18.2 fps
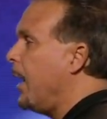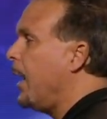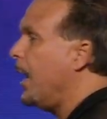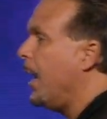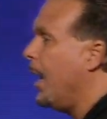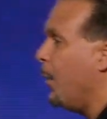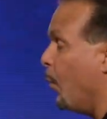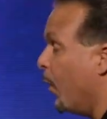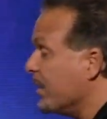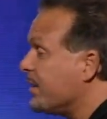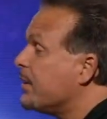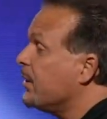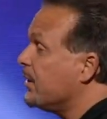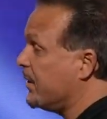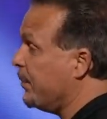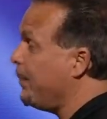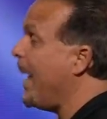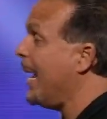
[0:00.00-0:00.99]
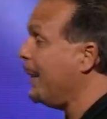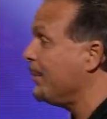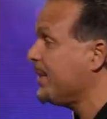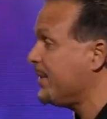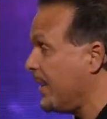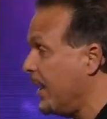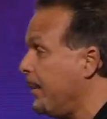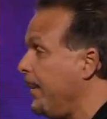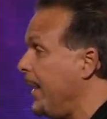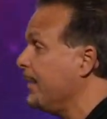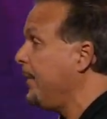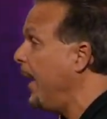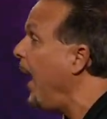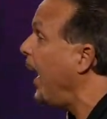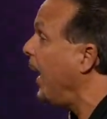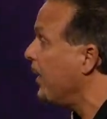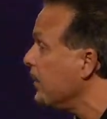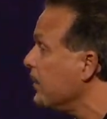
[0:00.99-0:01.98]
And what does the Bible say about that?